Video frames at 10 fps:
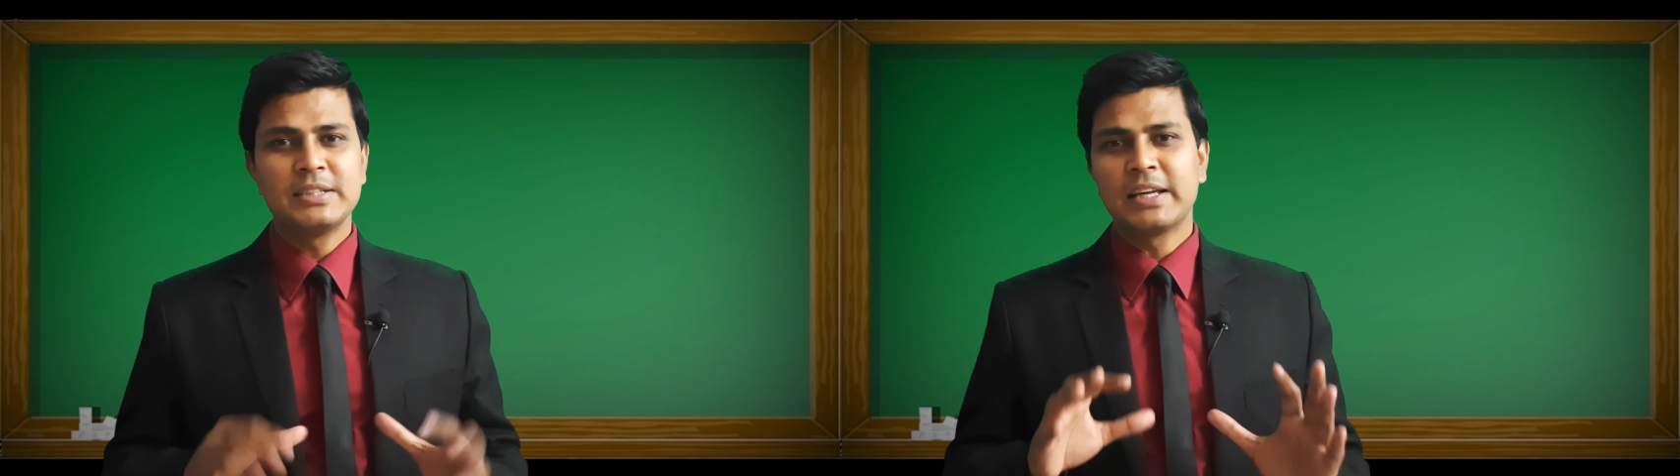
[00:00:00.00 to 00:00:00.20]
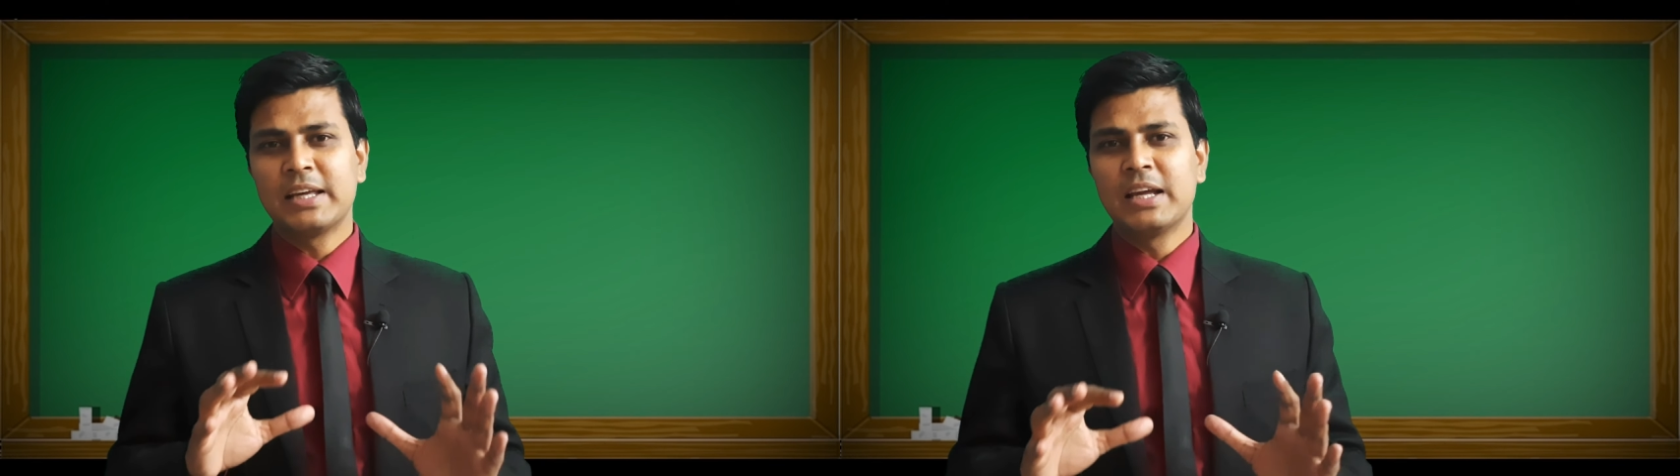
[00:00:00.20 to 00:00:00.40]

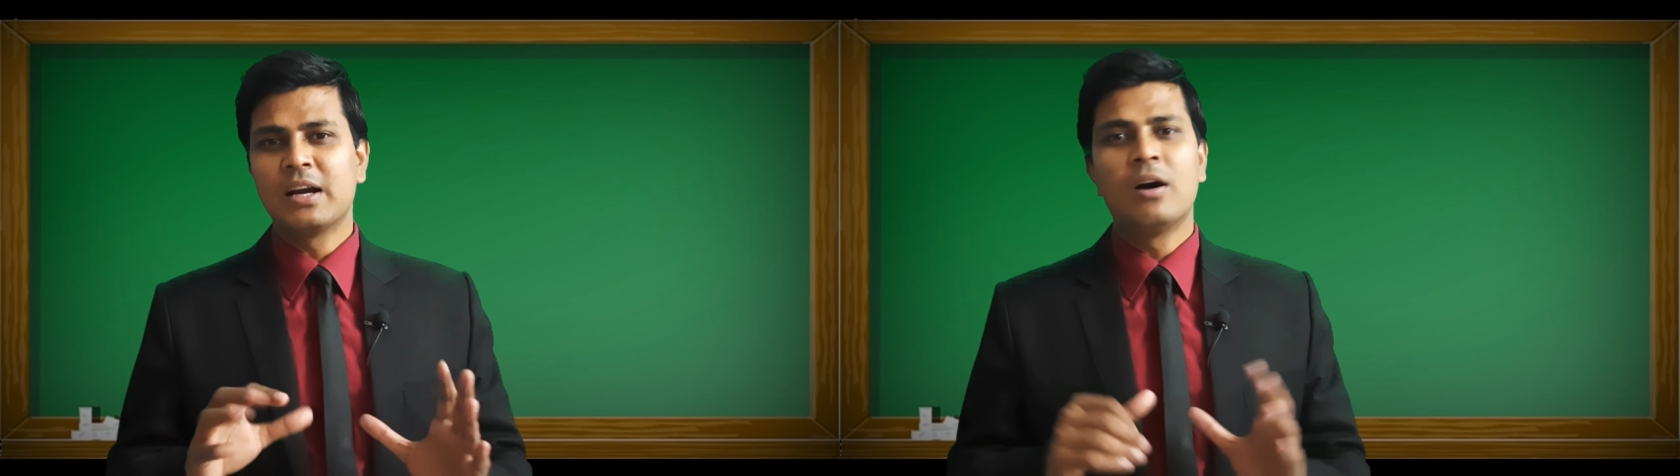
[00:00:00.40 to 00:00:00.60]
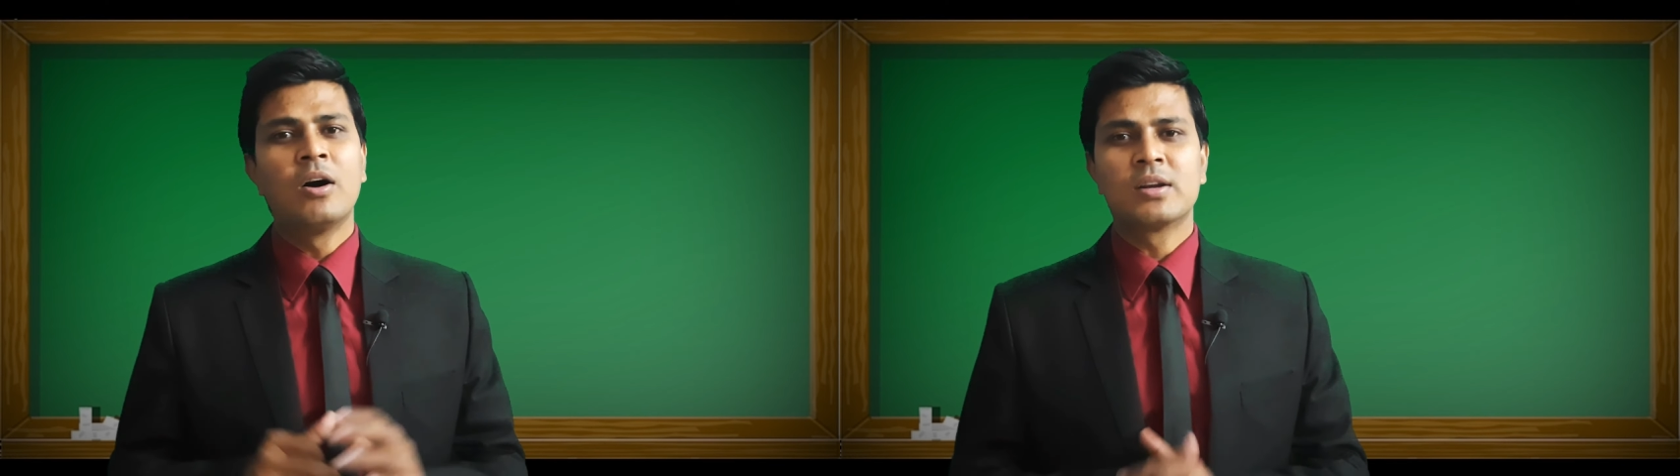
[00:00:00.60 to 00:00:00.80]
taking an
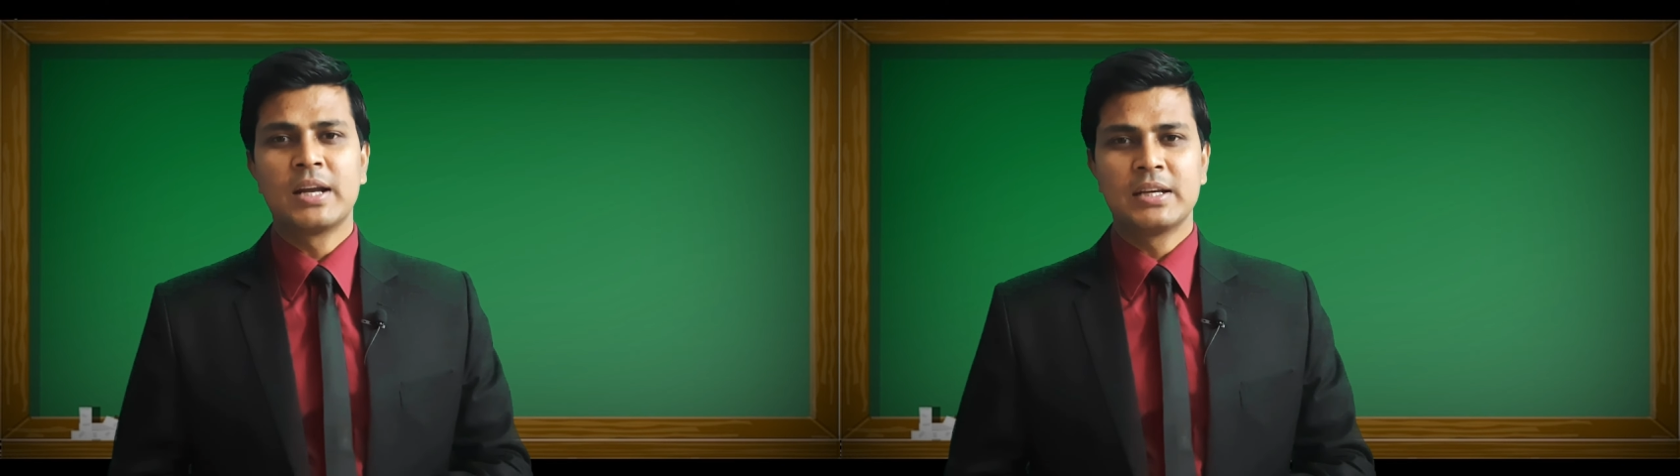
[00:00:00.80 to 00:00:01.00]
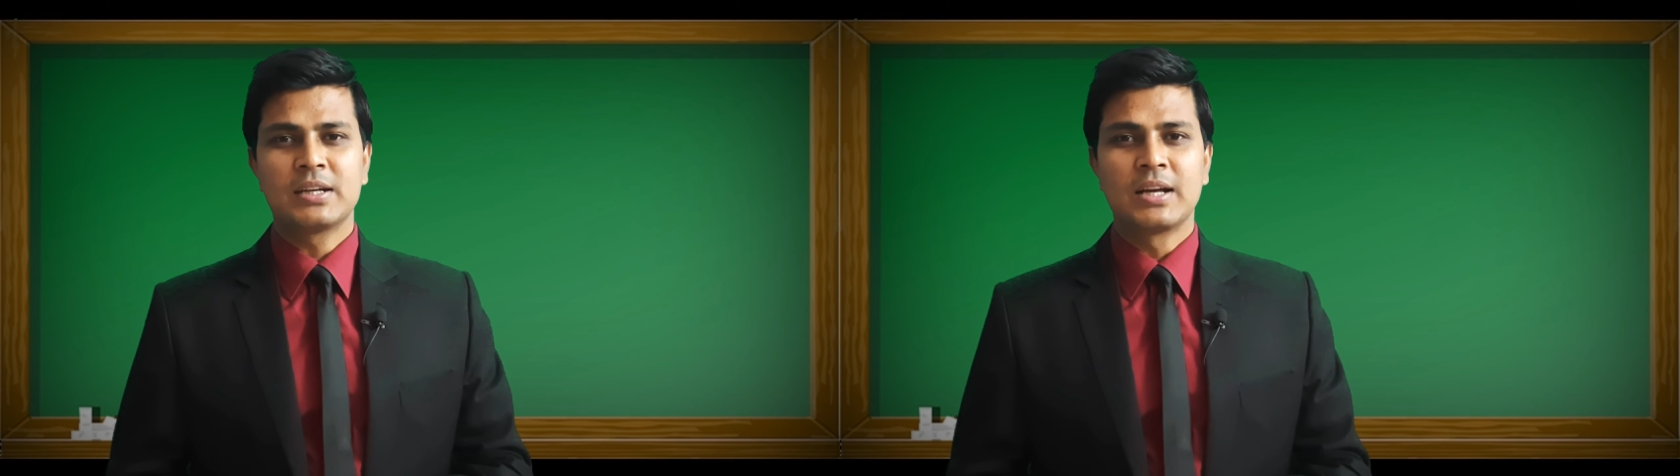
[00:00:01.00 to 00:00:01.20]

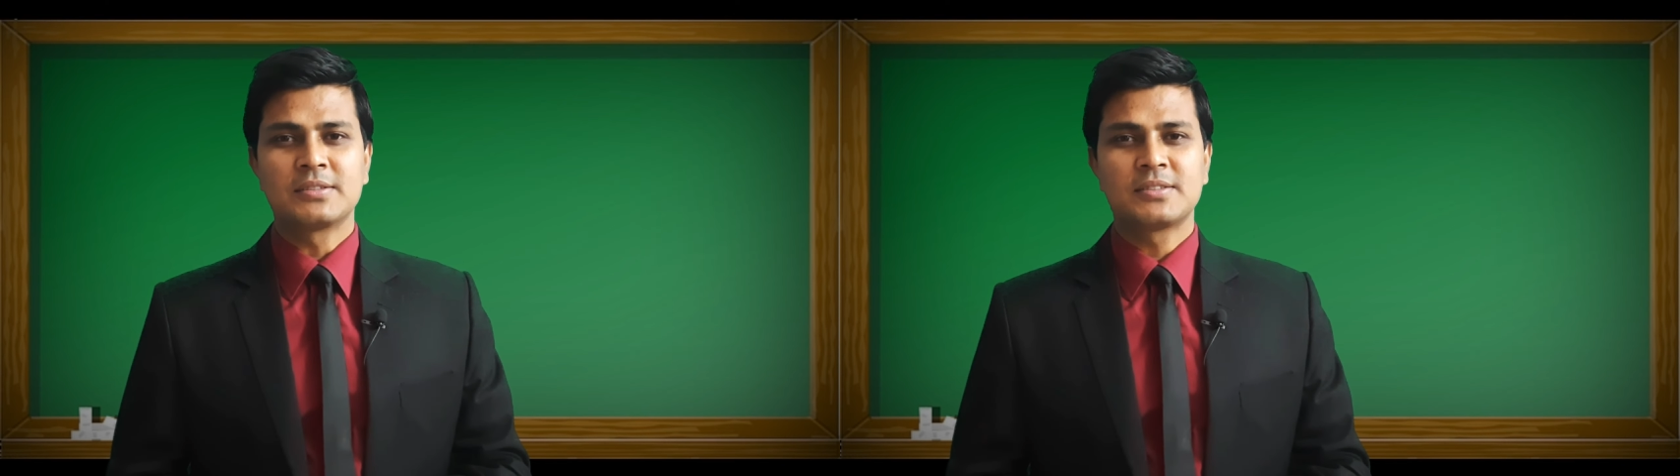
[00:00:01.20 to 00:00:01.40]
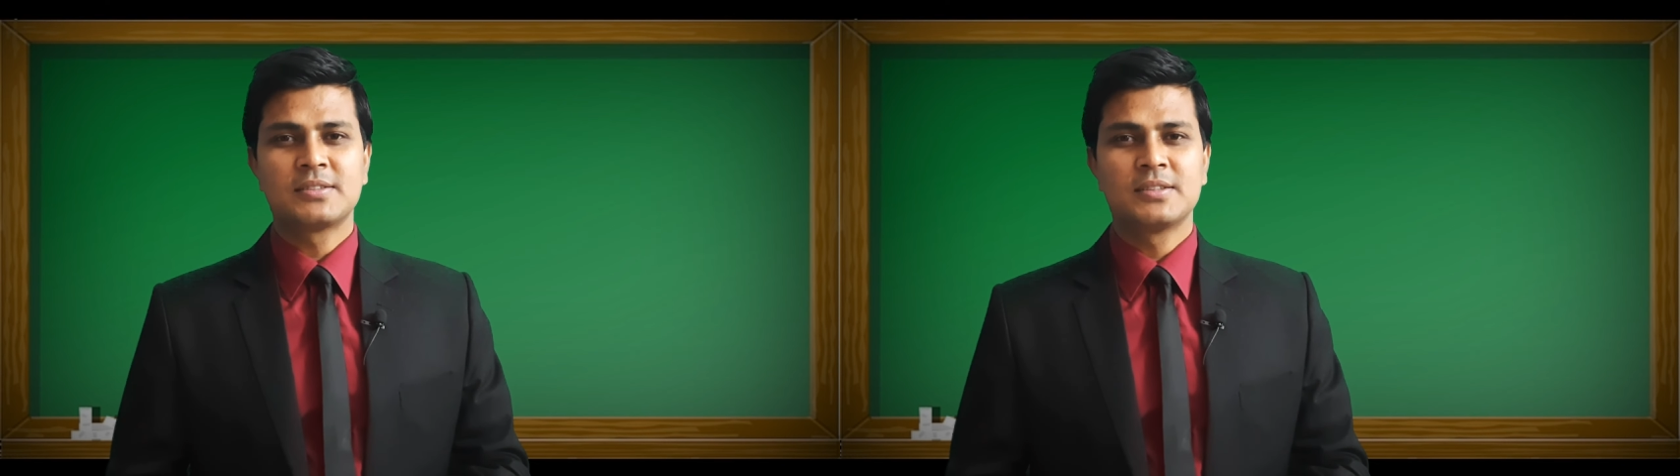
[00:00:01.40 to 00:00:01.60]
online
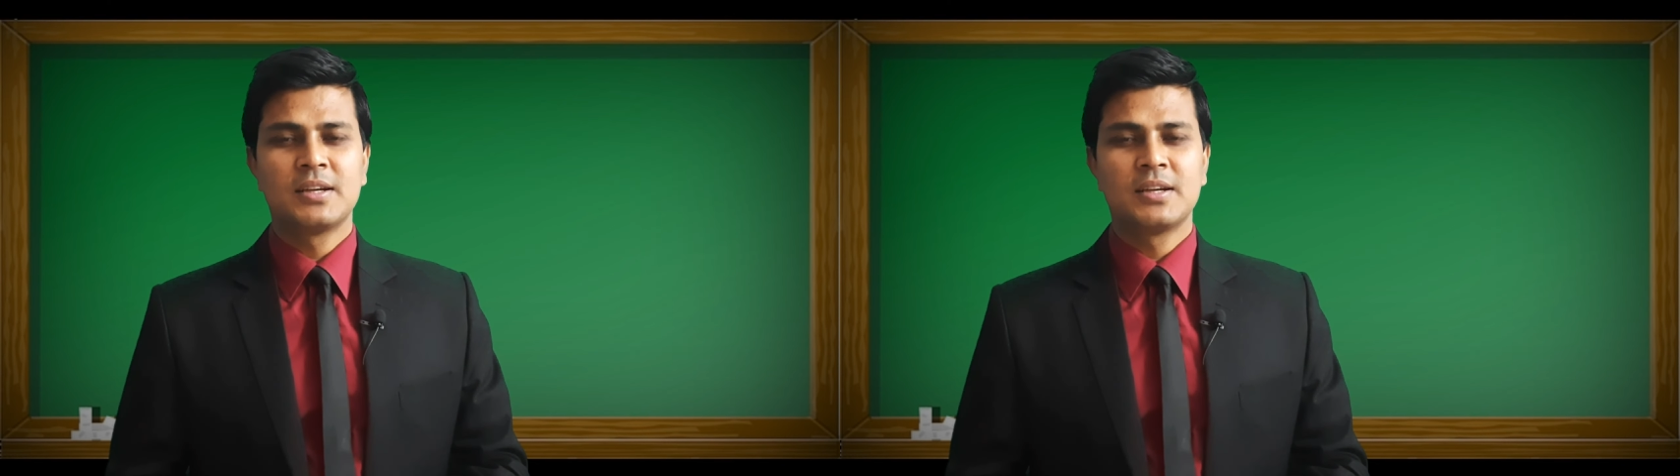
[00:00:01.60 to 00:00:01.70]
class.